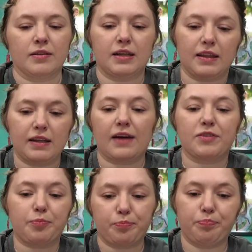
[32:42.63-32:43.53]
that I then have
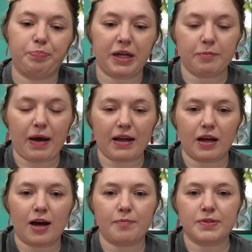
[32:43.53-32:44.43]
to pick back
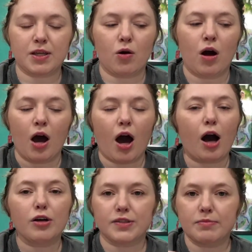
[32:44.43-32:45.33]
up. So
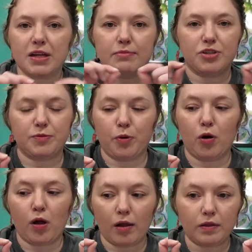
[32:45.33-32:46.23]
I'll sometimes just
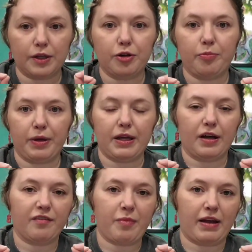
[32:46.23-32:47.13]
pull a little bit
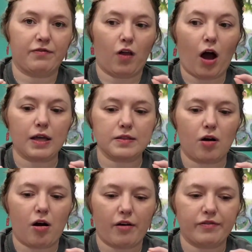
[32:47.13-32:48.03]
of my floss
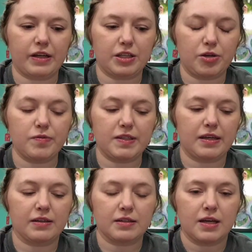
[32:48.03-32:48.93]
off and use
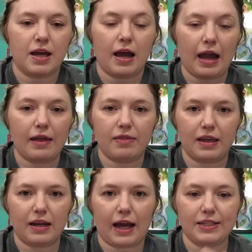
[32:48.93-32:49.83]
it. And
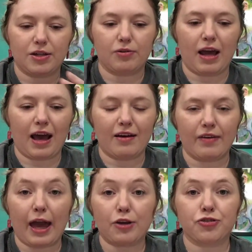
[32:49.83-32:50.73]
then I don't
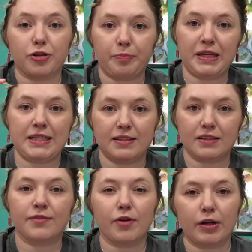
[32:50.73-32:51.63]
have extra
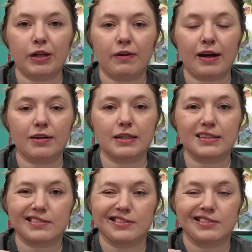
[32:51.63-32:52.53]
pieces floating around
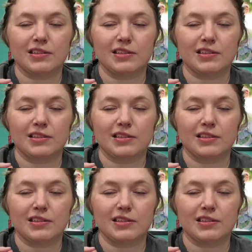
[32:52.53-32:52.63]
because